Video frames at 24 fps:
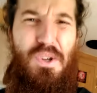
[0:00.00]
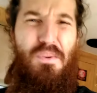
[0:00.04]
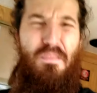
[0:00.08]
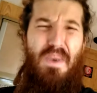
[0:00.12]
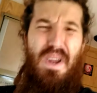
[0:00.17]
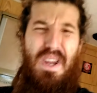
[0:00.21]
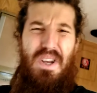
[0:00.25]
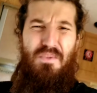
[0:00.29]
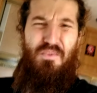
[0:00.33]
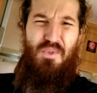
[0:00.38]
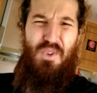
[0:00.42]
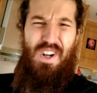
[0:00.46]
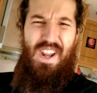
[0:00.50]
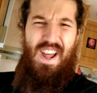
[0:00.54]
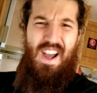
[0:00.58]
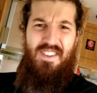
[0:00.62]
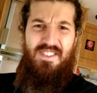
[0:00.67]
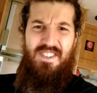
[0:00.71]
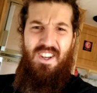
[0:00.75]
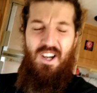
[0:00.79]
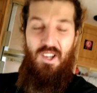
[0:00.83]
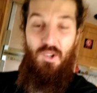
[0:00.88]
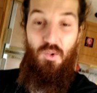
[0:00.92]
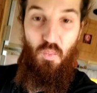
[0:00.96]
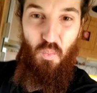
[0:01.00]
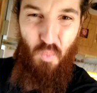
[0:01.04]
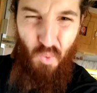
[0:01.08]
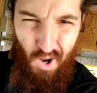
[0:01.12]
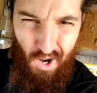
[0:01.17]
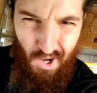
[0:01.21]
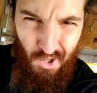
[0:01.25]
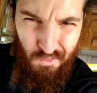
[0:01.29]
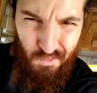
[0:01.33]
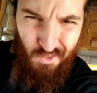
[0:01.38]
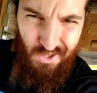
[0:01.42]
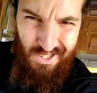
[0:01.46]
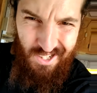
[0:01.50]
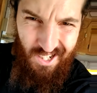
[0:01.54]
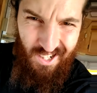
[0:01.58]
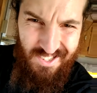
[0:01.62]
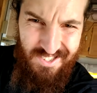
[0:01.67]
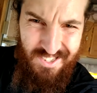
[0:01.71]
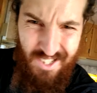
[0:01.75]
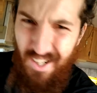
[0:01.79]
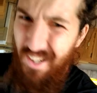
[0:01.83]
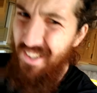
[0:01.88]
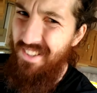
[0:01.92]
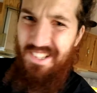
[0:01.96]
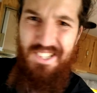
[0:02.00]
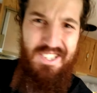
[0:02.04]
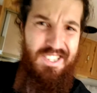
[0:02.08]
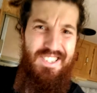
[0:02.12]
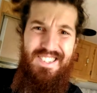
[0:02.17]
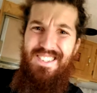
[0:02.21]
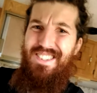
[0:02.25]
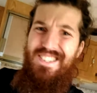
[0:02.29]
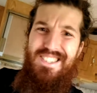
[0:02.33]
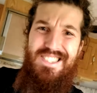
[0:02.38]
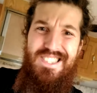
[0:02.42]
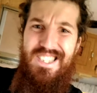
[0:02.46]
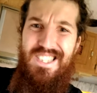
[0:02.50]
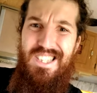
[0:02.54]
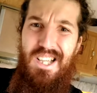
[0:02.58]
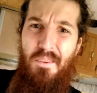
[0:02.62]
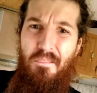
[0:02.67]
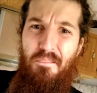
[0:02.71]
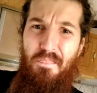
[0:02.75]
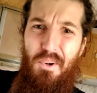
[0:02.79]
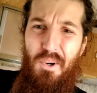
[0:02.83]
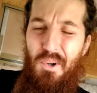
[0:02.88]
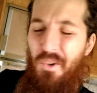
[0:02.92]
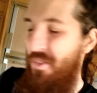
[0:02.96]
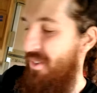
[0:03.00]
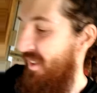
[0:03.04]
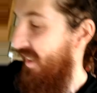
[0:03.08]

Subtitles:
you mean we're not done? Why are we not done? It's simple.